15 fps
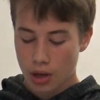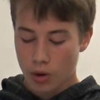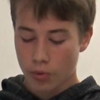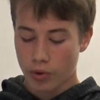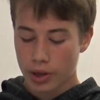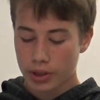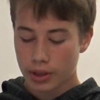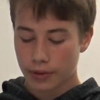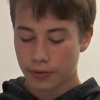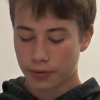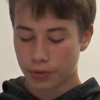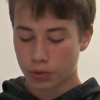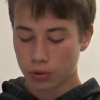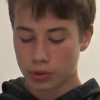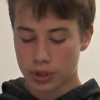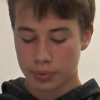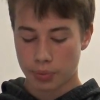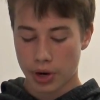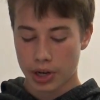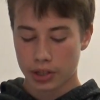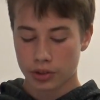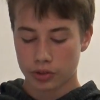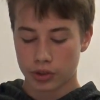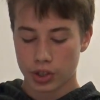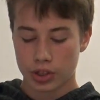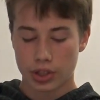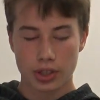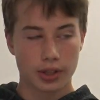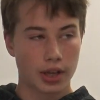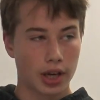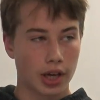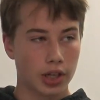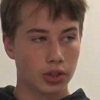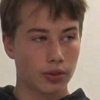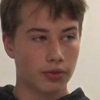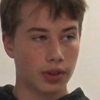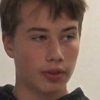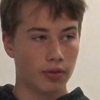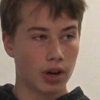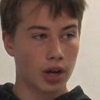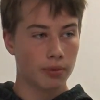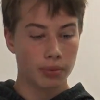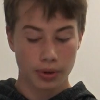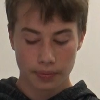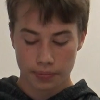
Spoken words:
When the fooled spider reaches the edge of the web,